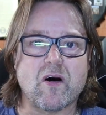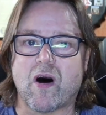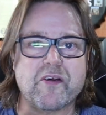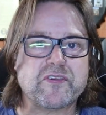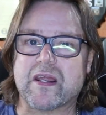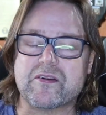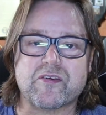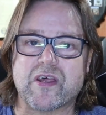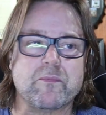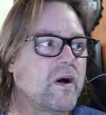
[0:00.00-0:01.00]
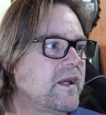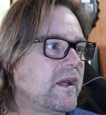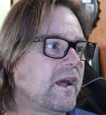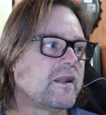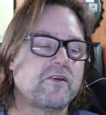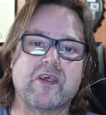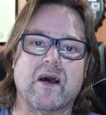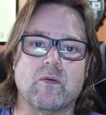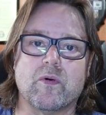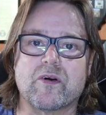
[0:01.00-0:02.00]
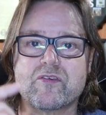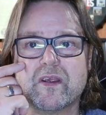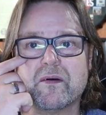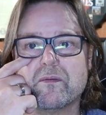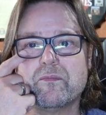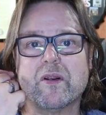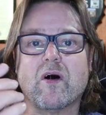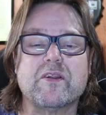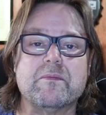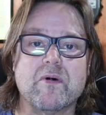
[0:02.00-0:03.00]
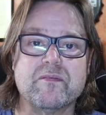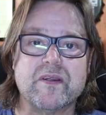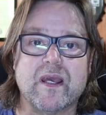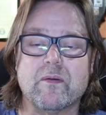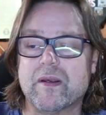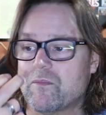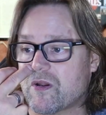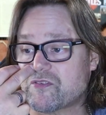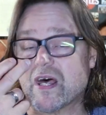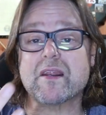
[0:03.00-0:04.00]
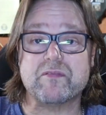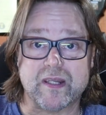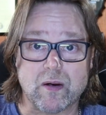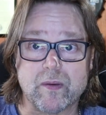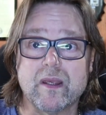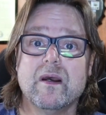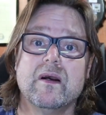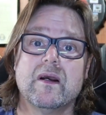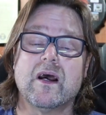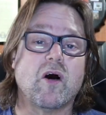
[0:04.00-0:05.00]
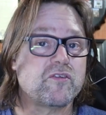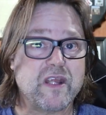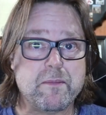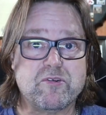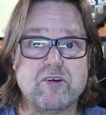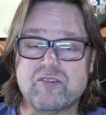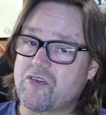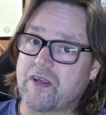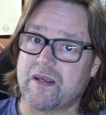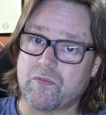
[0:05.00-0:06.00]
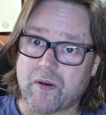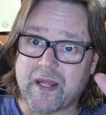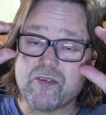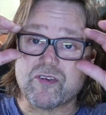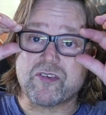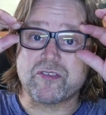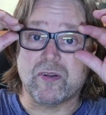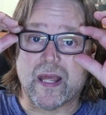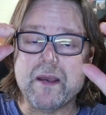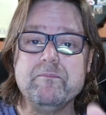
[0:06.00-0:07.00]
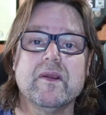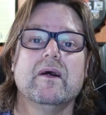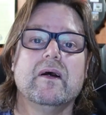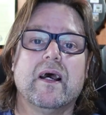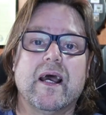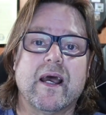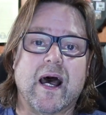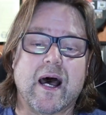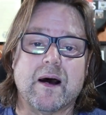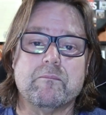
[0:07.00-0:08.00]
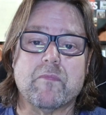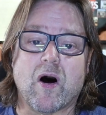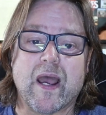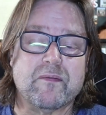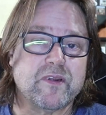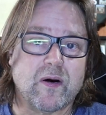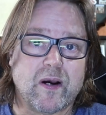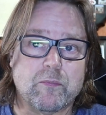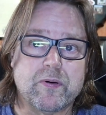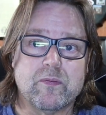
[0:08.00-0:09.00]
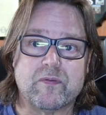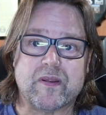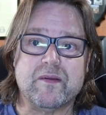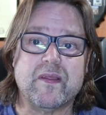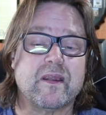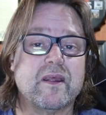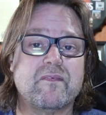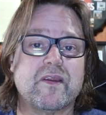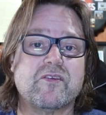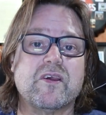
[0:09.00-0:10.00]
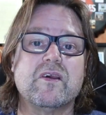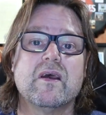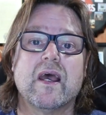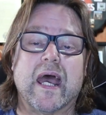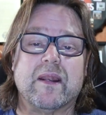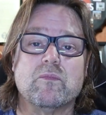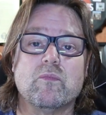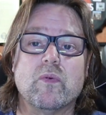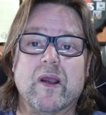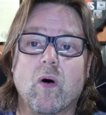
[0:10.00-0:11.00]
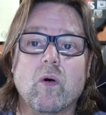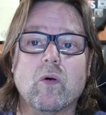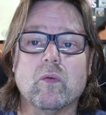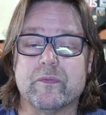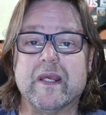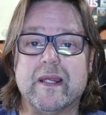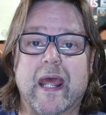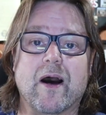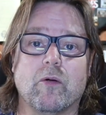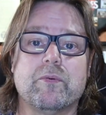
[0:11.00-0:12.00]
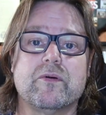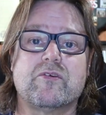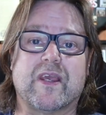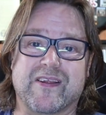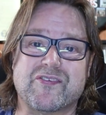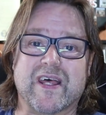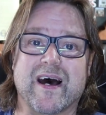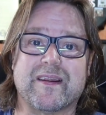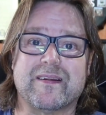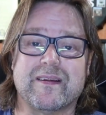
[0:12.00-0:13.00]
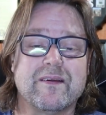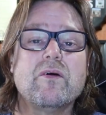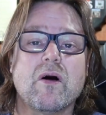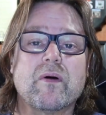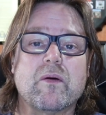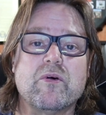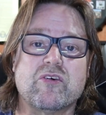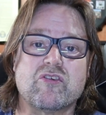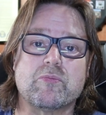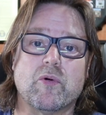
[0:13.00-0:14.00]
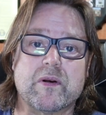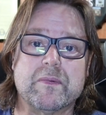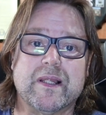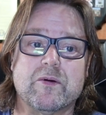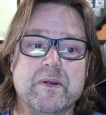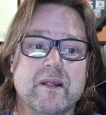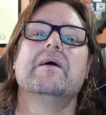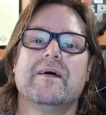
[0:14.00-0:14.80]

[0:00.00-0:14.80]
I started the same way, and that's how it works. See, when I did my videoing, when I started videoing, I was an amateur just like everyone else, and I still am. I have no help with anything, and neither does he, and we all need help to get started, and I reckon we should support him a little bit.